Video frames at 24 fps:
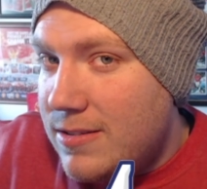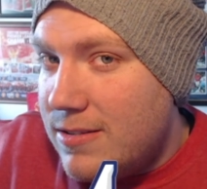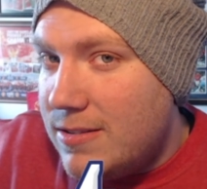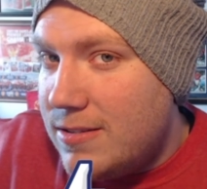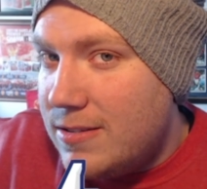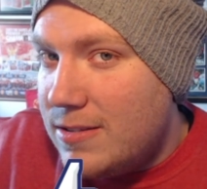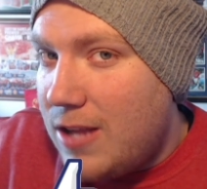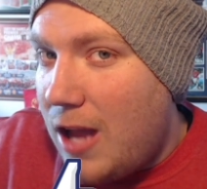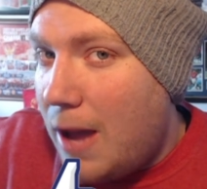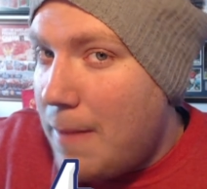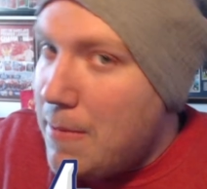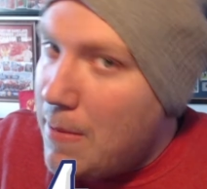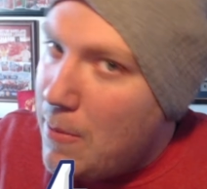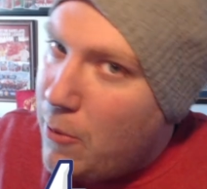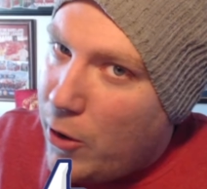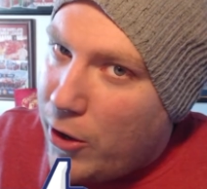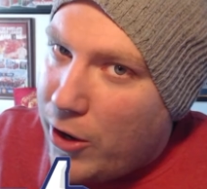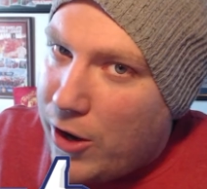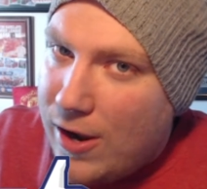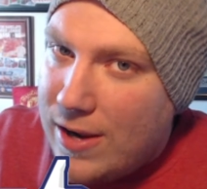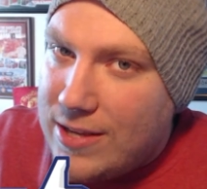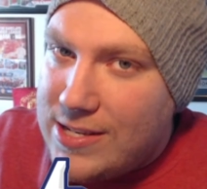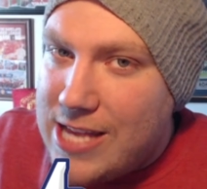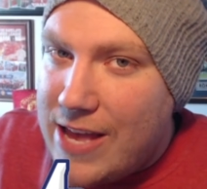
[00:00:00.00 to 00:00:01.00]
I'm your boy
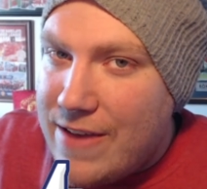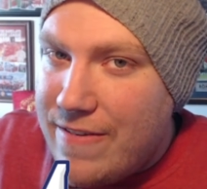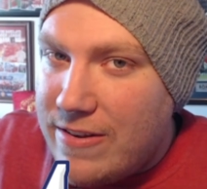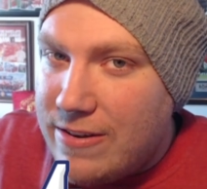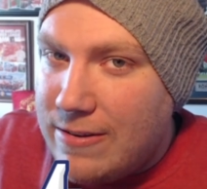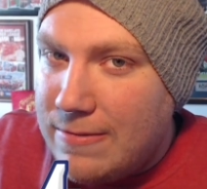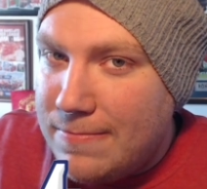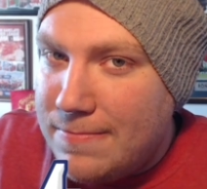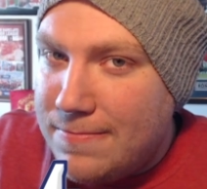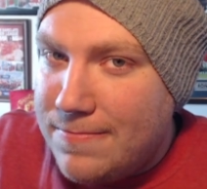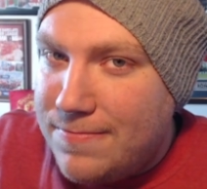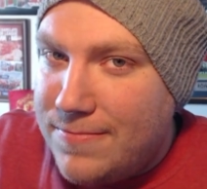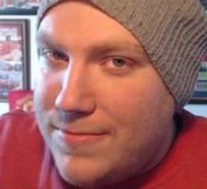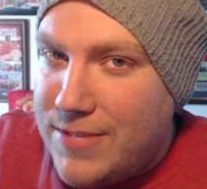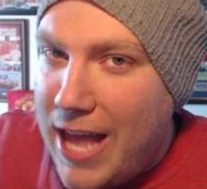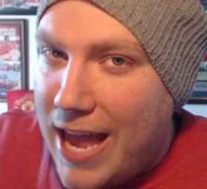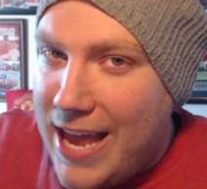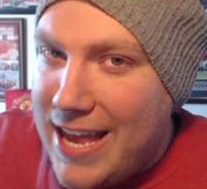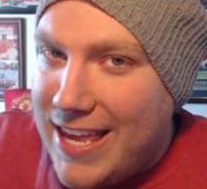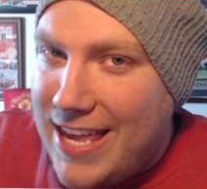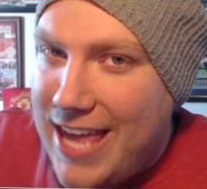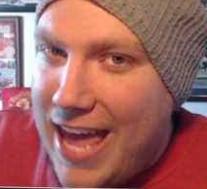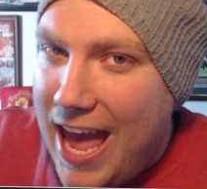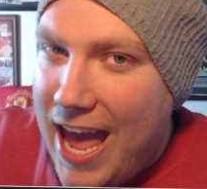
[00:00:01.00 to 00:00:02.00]
Curtis Evan.
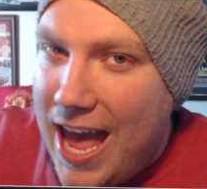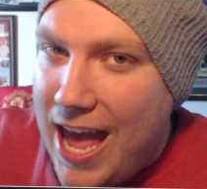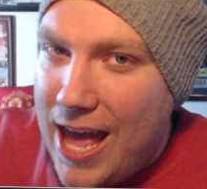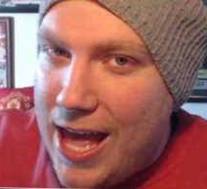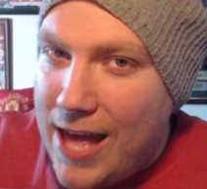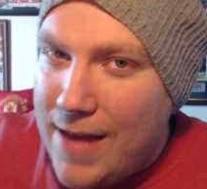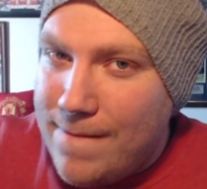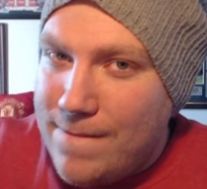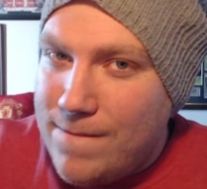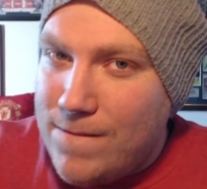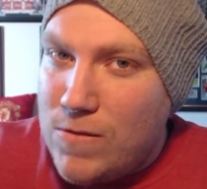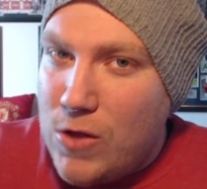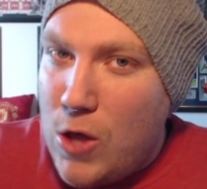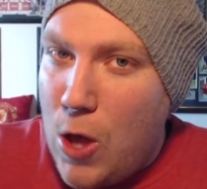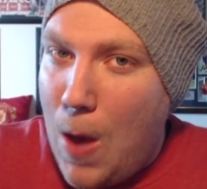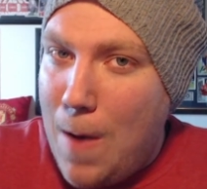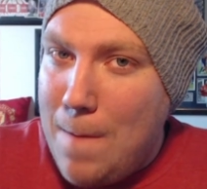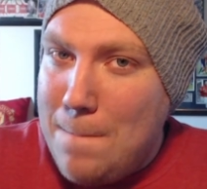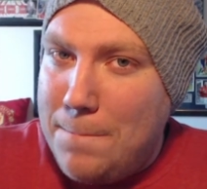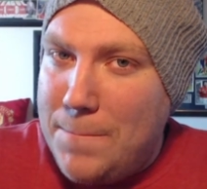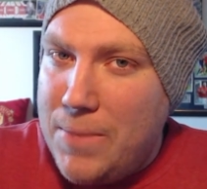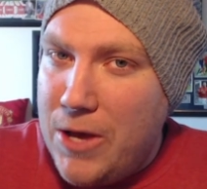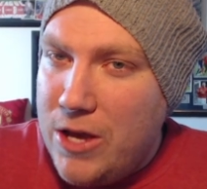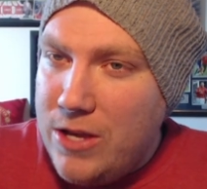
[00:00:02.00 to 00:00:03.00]
Take care
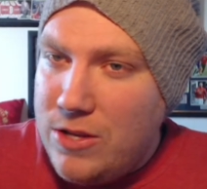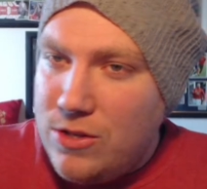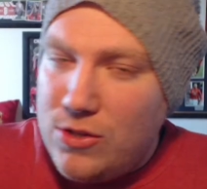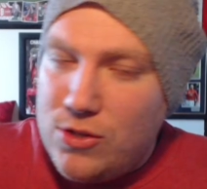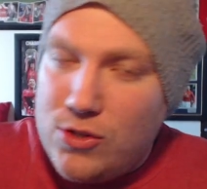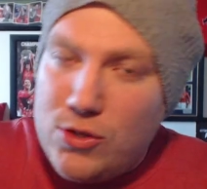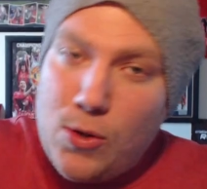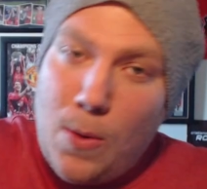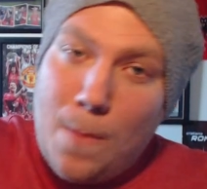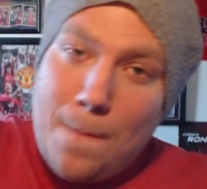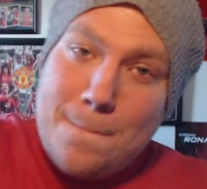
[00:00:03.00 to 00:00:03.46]
and peace.